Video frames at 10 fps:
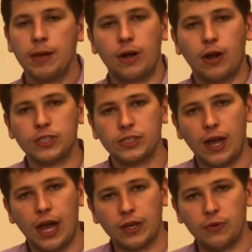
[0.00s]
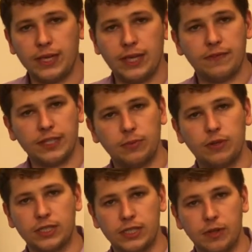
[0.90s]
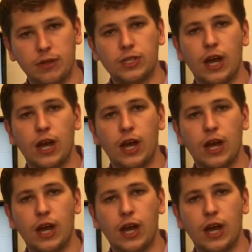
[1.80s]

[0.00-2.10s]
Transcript: but also how can we get visible in some of those